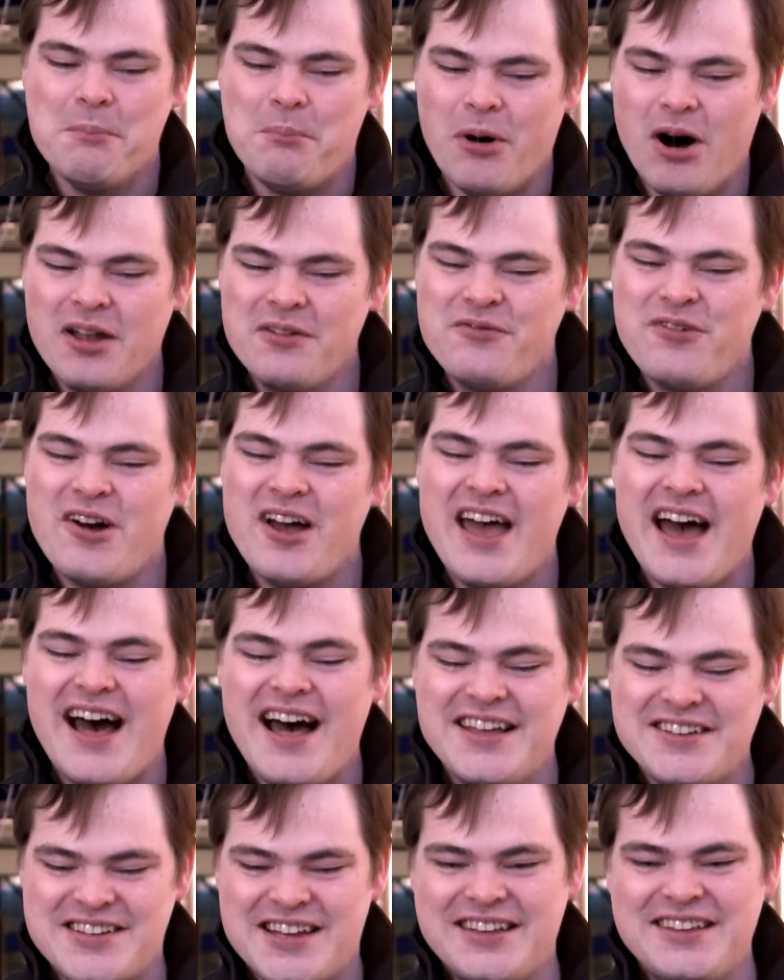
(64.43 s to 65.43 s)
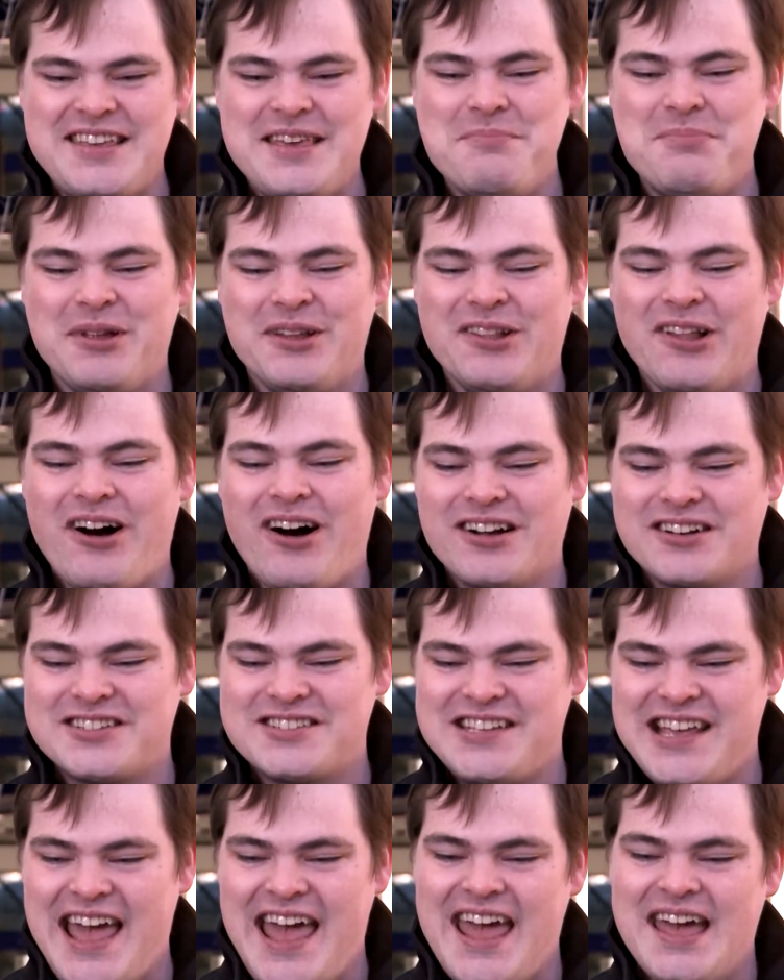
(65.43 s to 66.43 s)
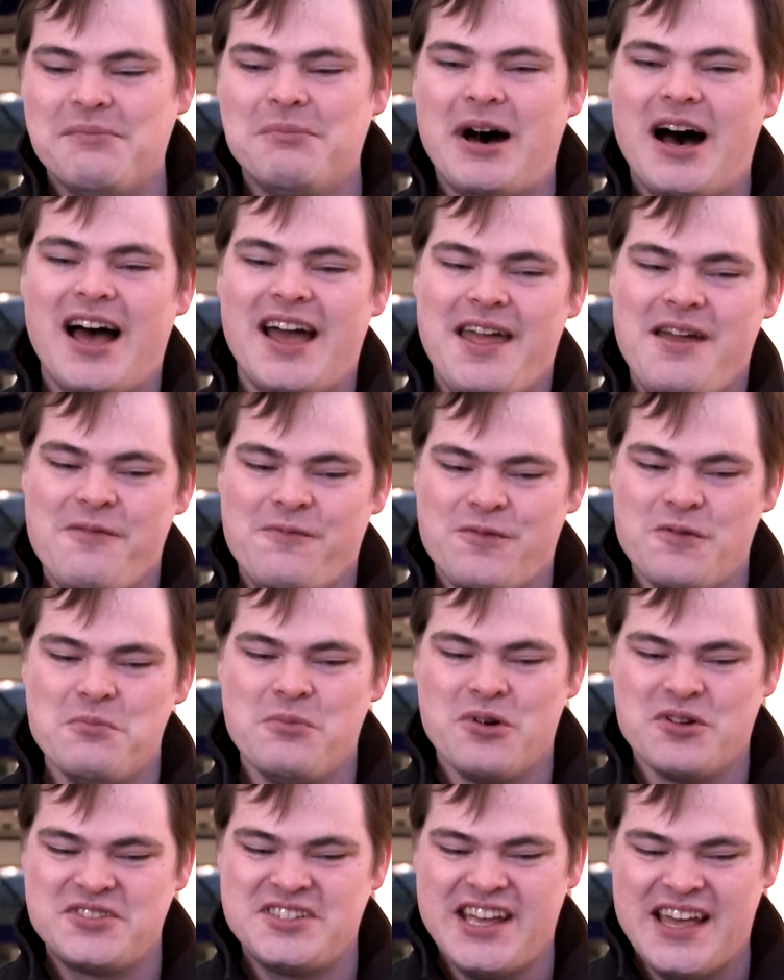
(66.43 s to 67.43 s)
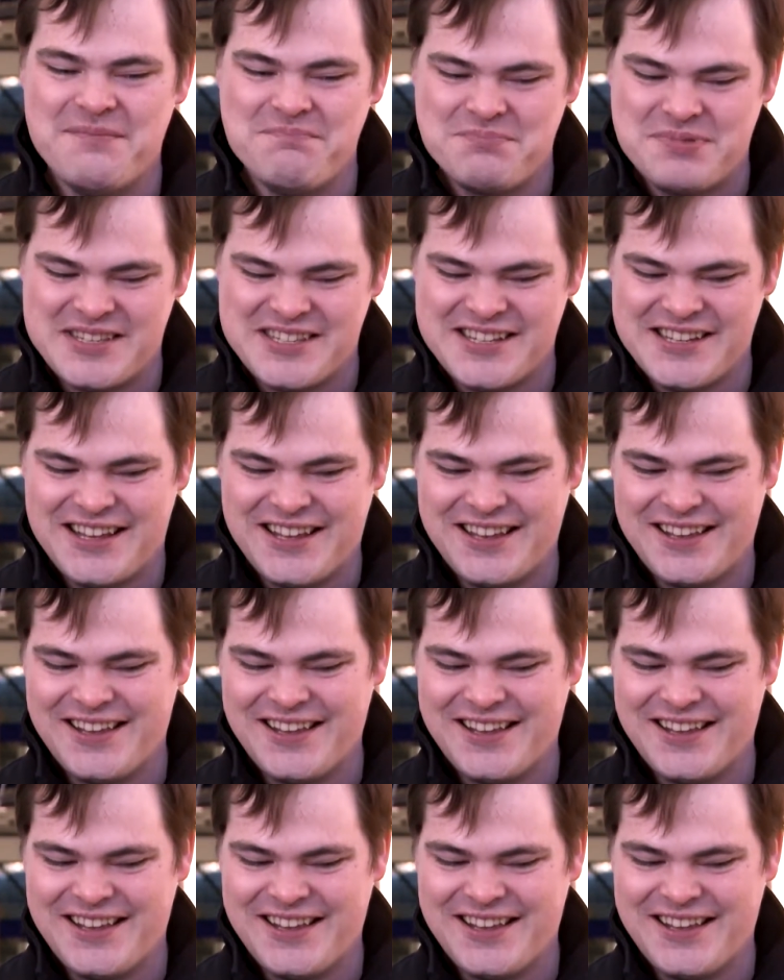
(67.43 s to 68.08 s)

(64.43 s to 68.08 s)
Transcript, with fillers: Bon voyage and keep it locked to AMI for more tips.